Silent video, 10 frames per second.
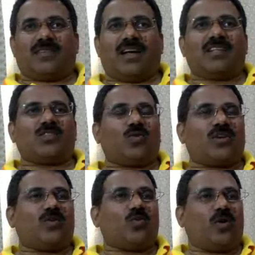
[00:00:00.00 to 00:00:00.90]
I said,
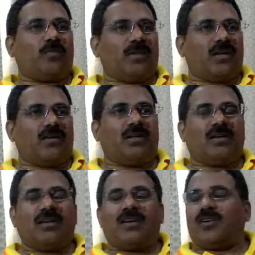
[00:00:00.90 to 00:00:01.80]
okay, you don't believe
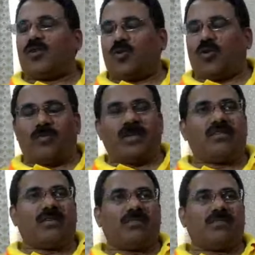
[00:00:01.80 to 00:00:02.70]
me, you don't
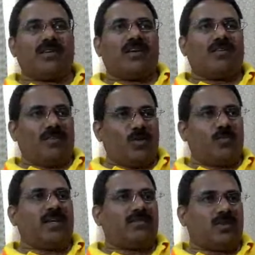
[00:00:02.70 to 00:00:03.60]
believe him. Will you
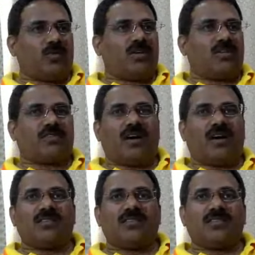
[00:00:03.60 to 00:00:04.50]
believe the word of
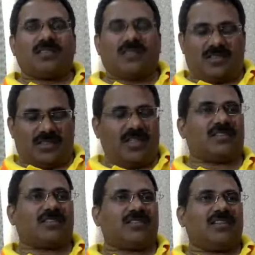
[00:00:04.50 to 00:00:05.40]
God? He said,
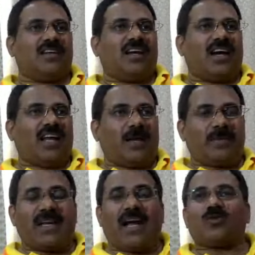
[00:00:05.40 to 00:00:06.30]
yes. And I
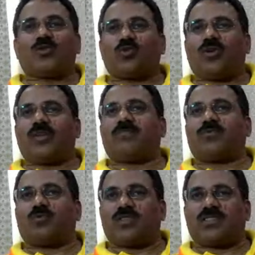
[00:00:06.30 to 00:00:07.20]
began to show him
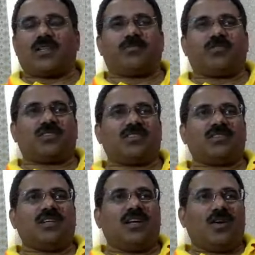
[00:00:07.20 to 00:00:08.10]
through the
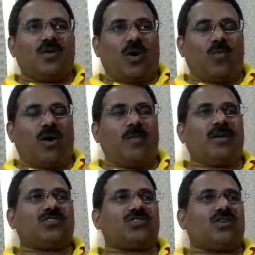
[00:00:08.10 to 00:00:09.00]
scriptures how
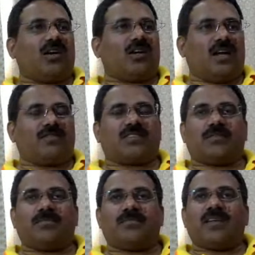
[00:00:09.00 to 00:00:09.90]
much God loves
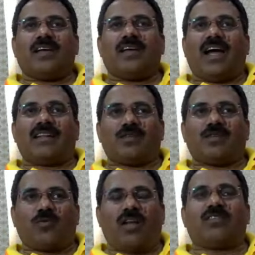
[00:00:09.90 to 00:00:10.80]
him, and the
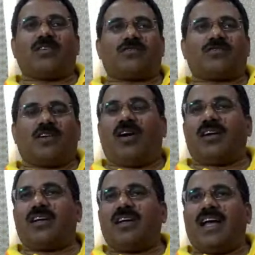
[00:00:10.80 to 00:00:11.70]
wrath of
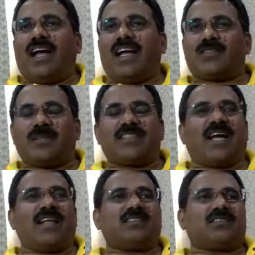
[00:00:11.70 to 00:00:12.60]
God has been
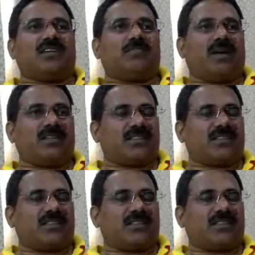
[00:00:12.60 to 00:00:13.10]
cancelled by the